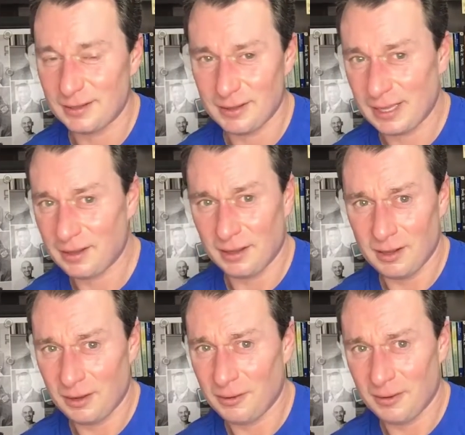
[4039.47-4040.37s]
They're like,
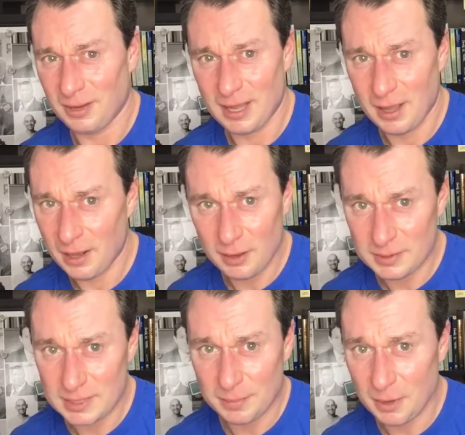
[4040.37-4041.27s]
how
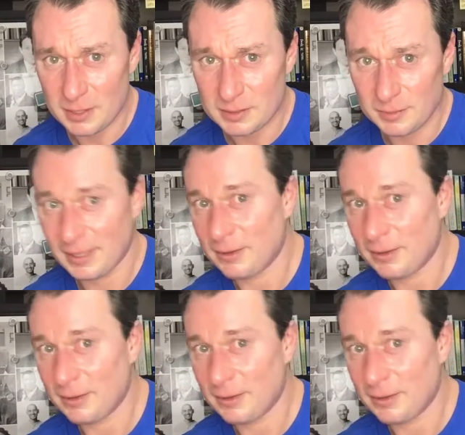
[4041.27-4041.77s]
is that possible?